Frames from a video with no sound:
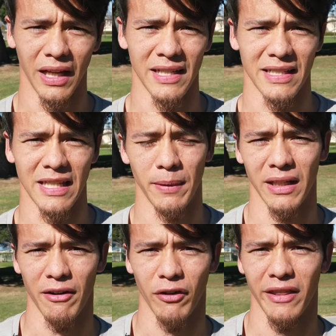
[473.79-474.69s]
and
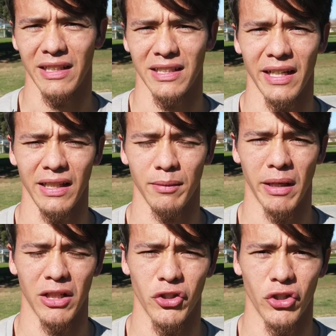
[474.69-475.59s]
keeping everything tight,
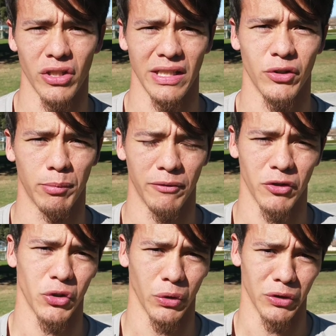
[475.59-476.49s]
making sure your knees are above
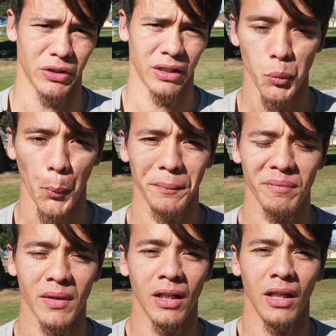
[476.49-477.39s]
your shoulders.
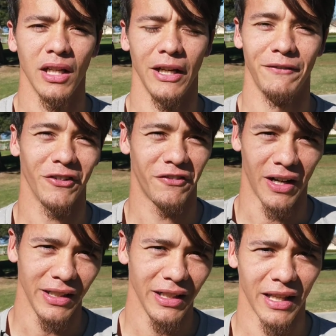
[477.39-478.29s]
If you're
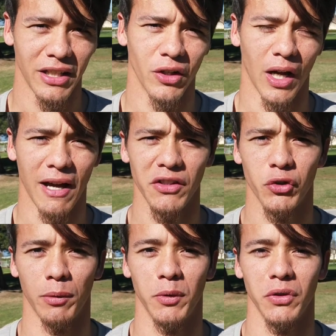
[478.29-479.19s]
finding that you're having
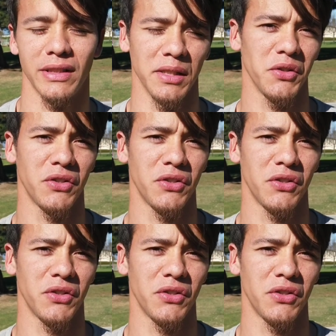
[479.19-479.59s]
trouble still